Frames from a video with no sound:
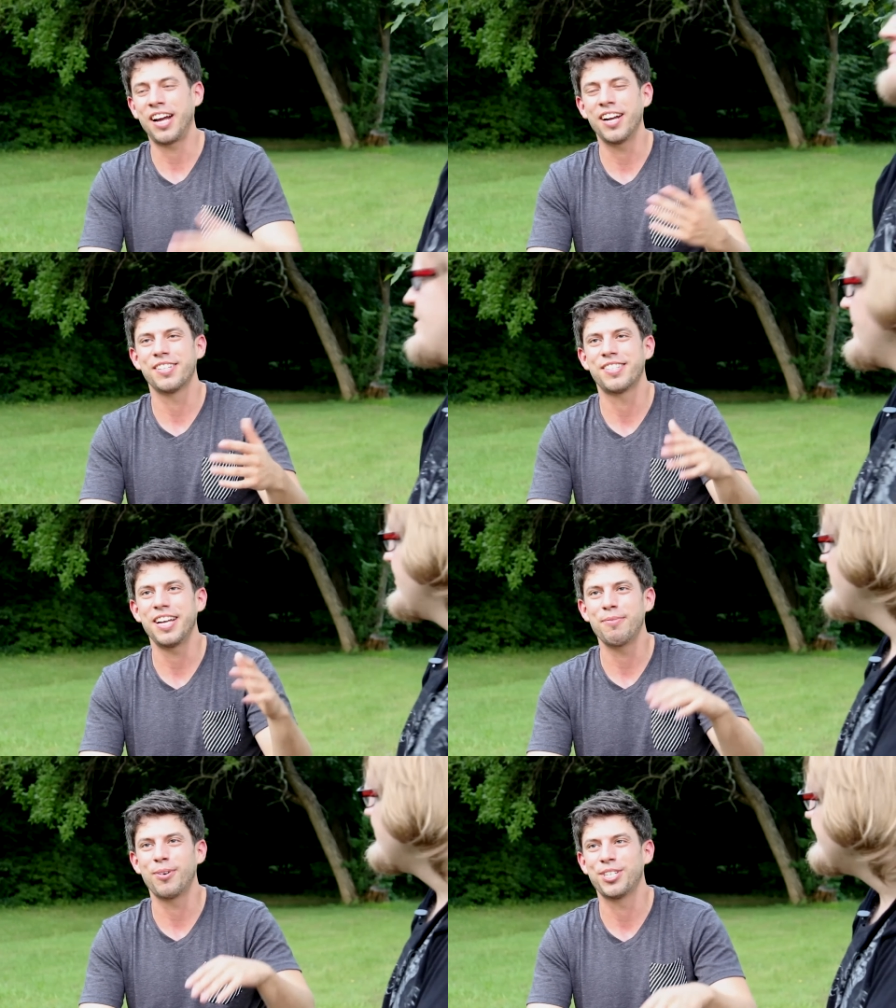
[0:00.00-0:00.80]
kind of the
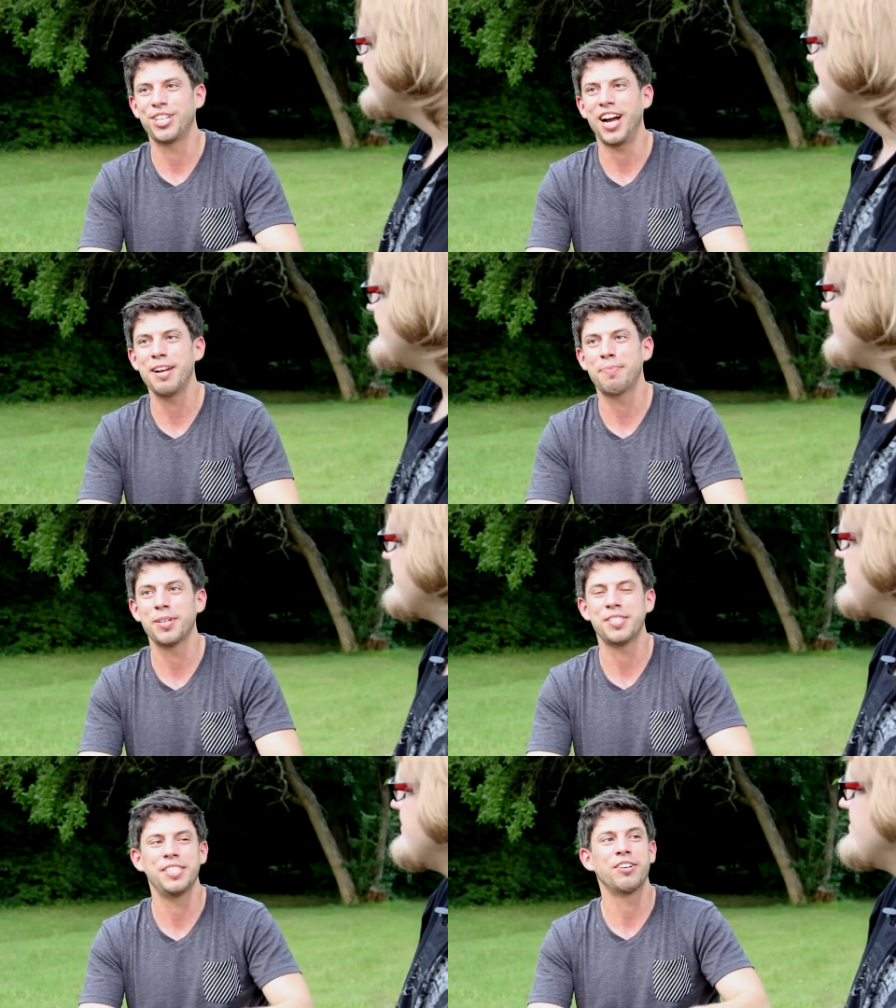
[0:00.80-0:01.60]
same, more shy in
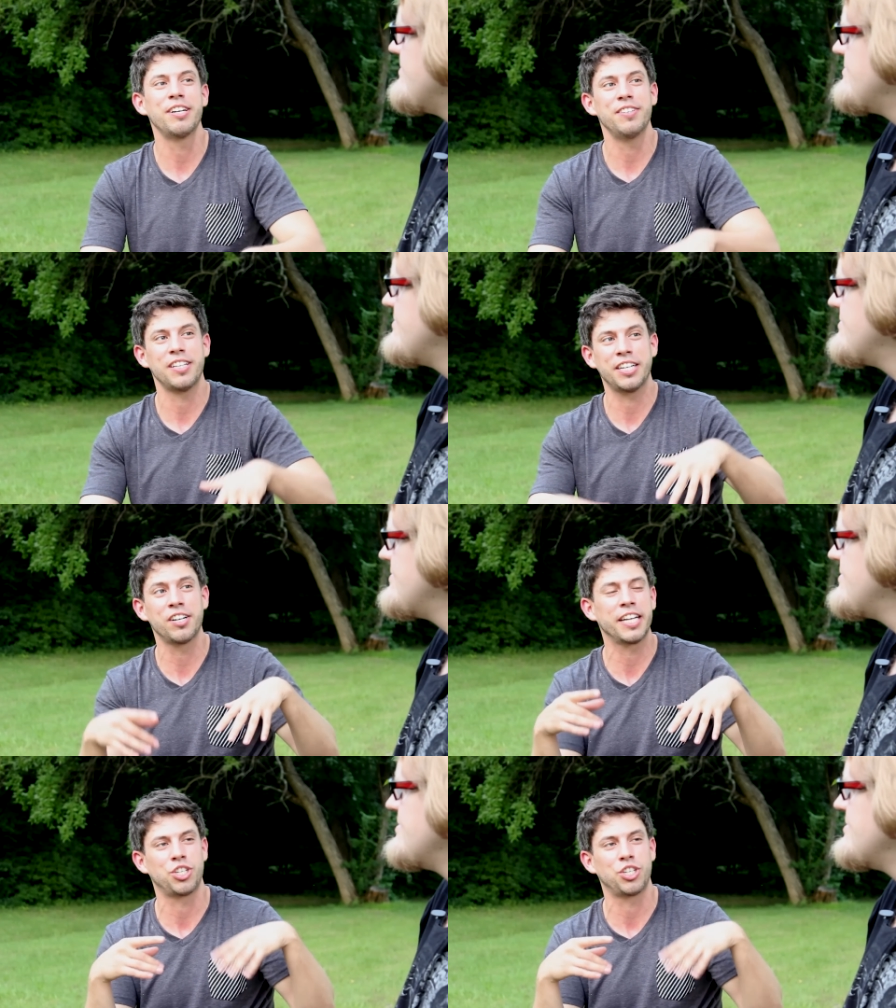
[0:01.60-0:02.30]
person. You're like